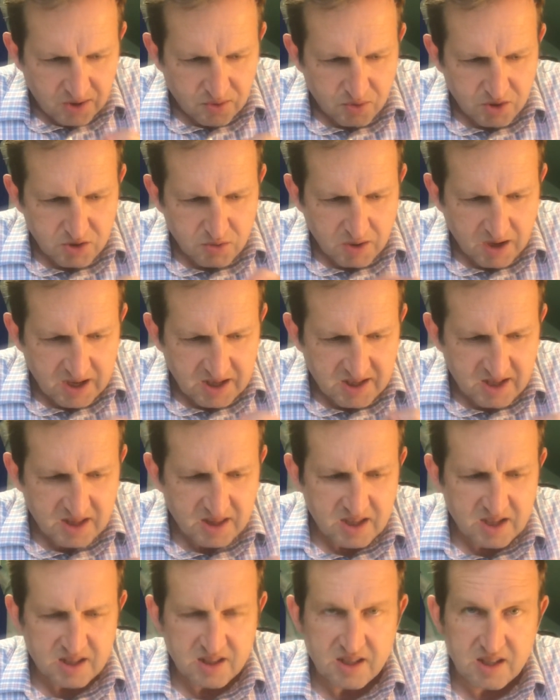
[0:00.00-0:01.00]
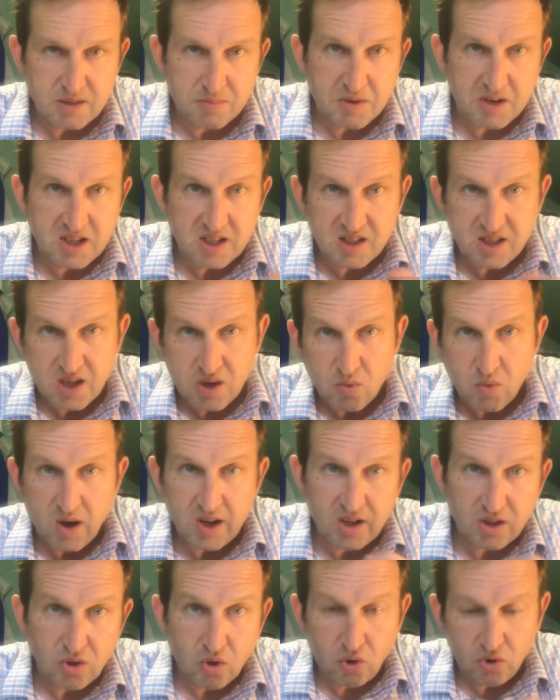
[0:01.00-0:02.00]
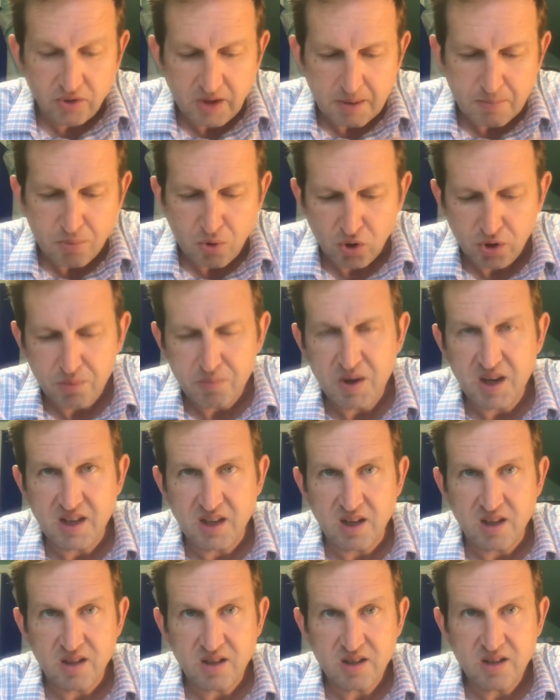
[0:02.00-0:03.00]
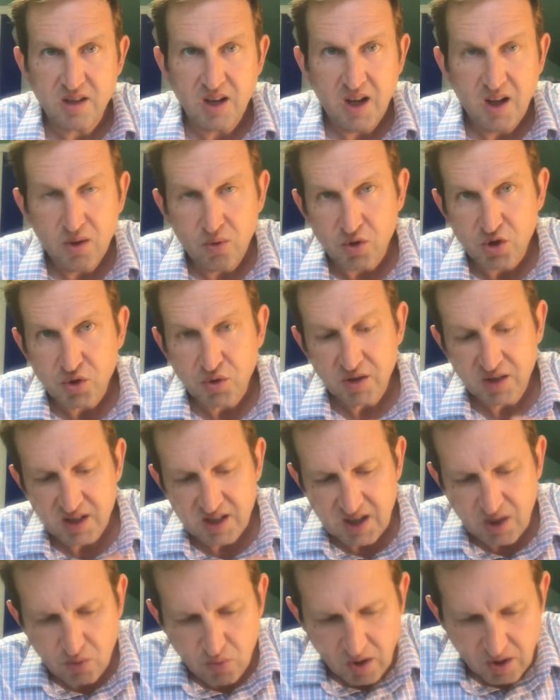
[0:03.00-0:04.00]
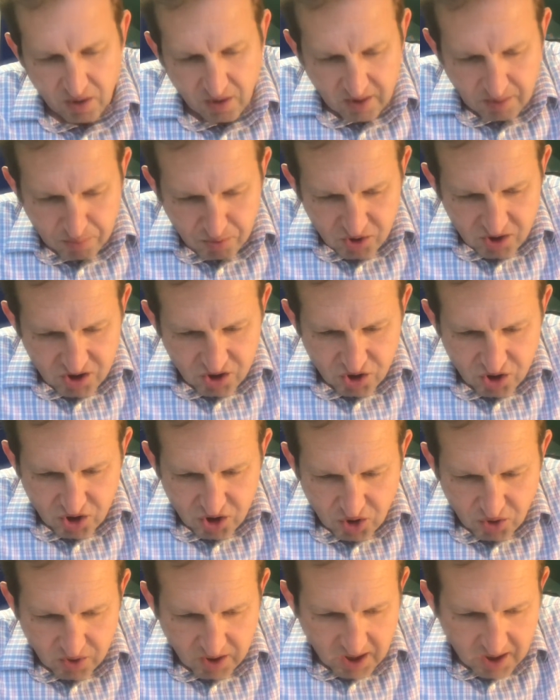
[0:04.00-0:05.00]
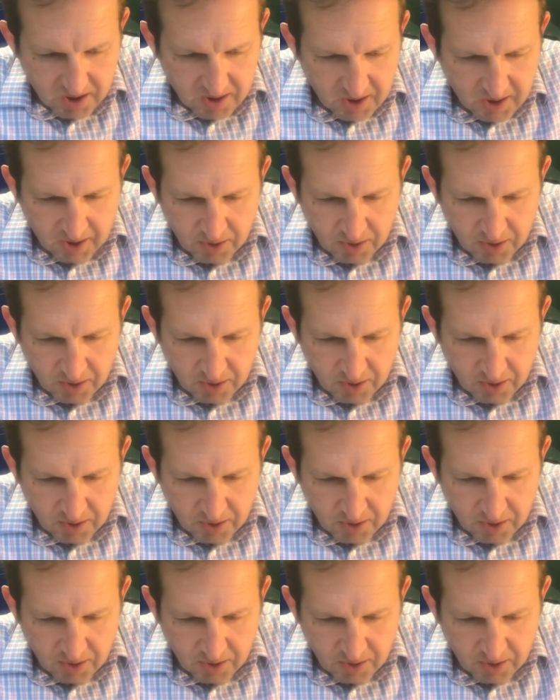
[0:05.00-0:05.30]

the reason why he did this is because he wanted to hold like both opinions which we're going to see whether the person should do that.